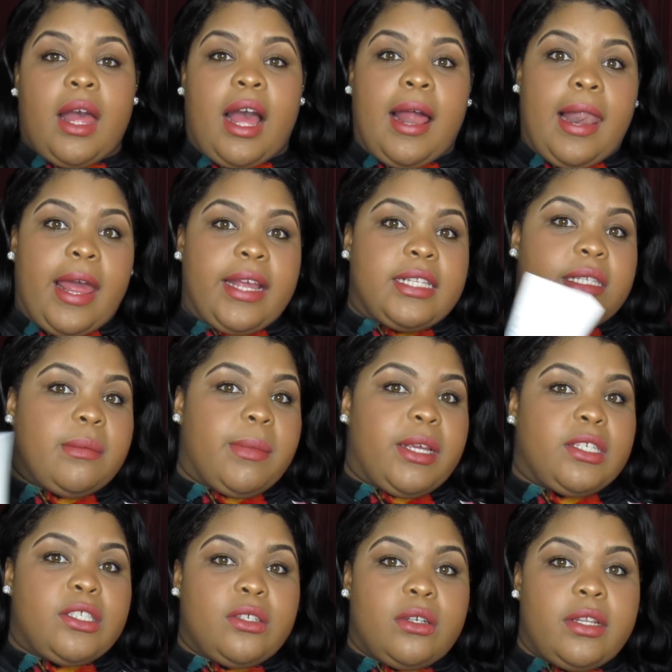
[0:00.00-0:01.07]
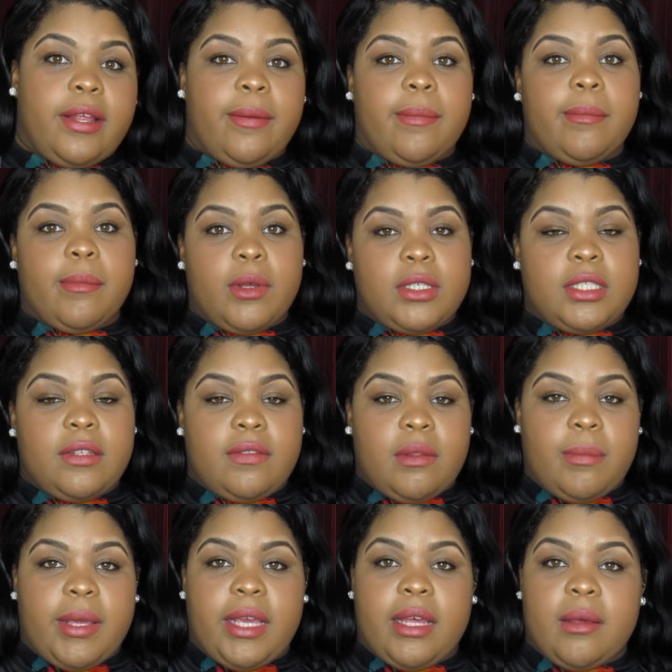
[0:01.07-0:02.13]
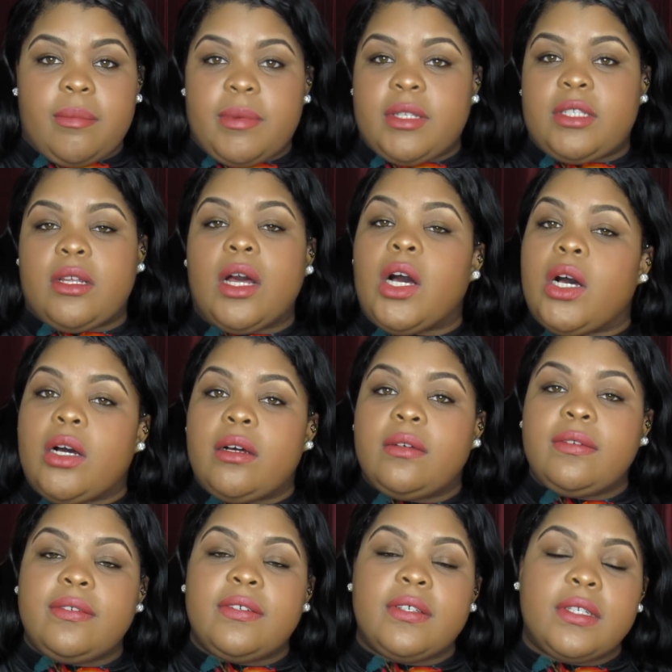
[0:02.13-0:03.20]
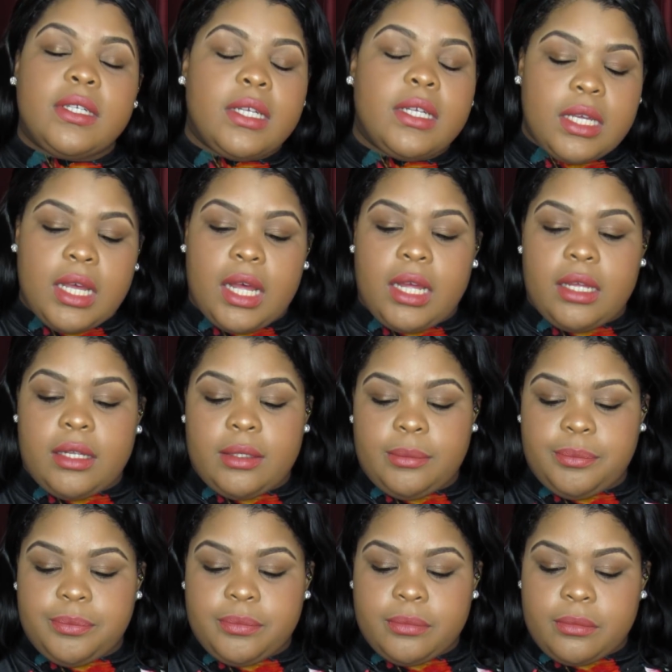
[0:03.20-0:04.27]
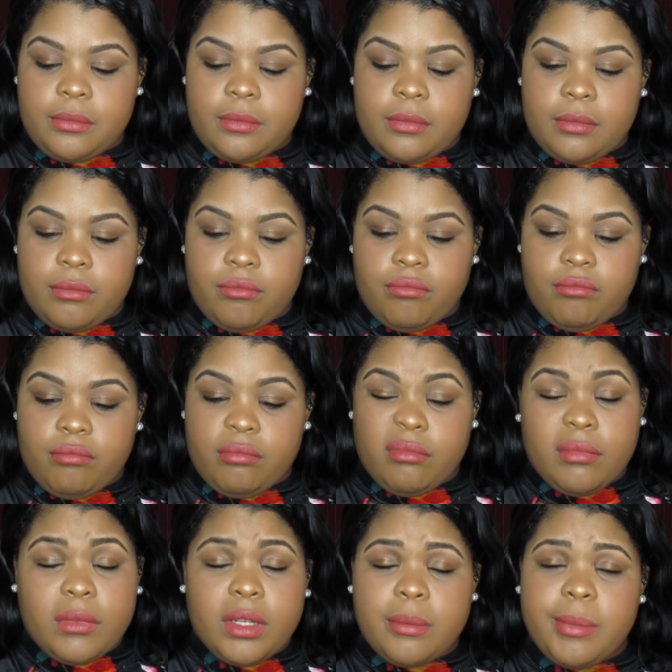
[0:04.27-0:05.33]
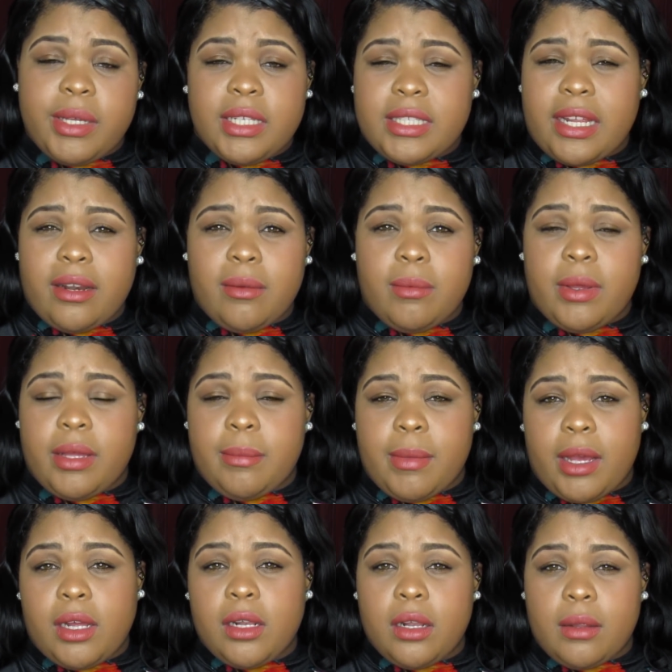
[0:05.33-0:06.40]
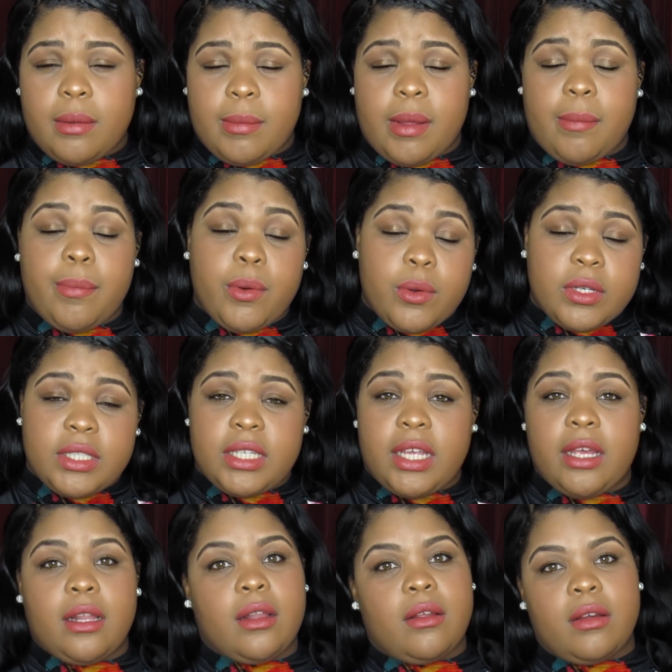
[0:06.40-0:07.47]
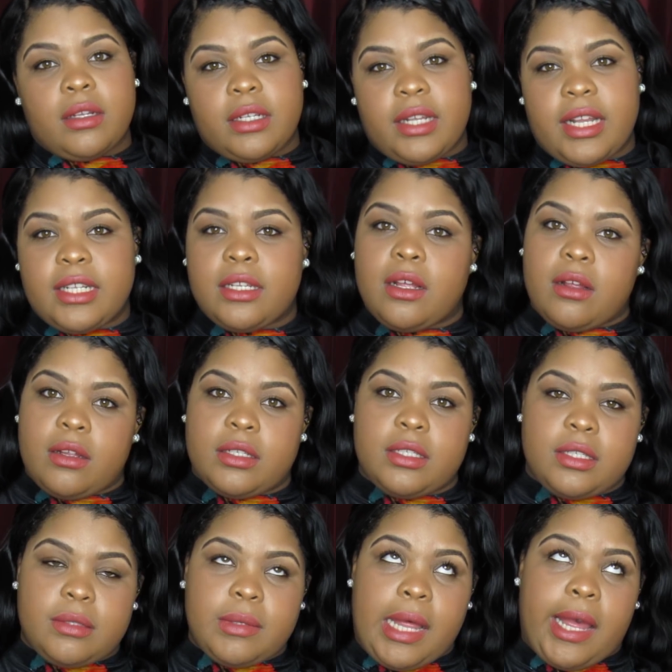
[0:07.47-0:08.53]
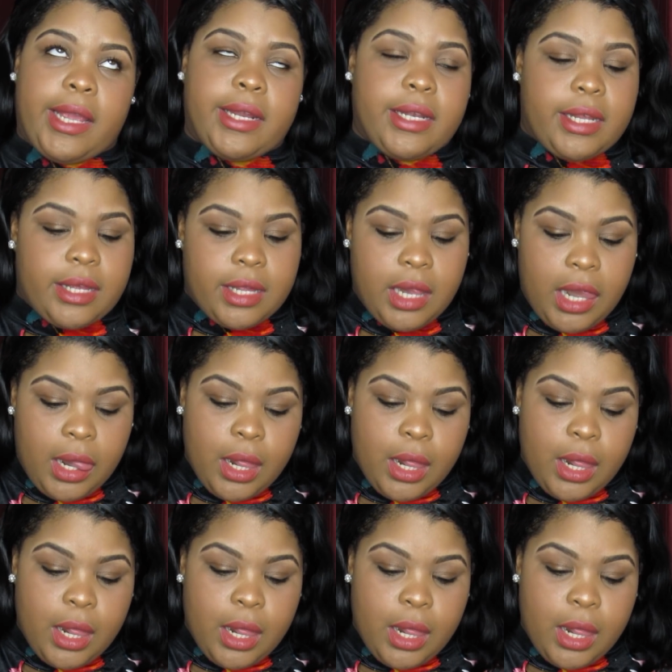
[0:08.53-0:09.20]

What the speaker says: I like to make sure that most of the makeup is off, because I don't want my pores to get clogged, and that causes acne.